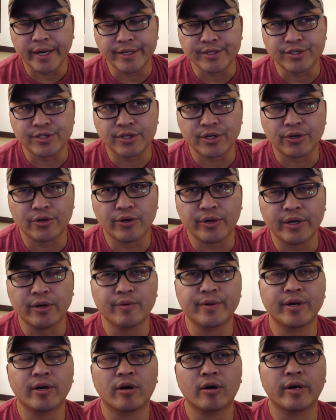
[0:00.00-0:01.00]
And so
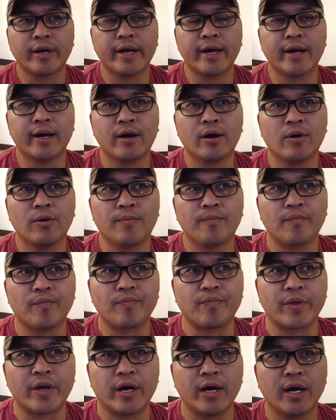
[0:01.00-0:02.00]
here we are now.
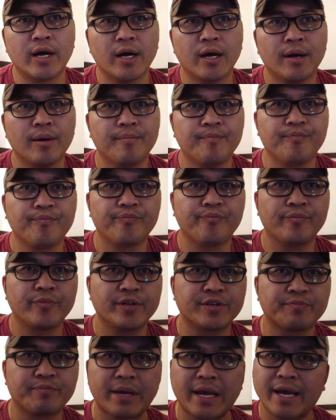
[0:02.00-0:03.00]

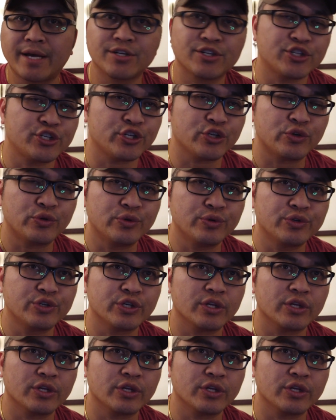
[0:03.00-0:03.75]
This past June,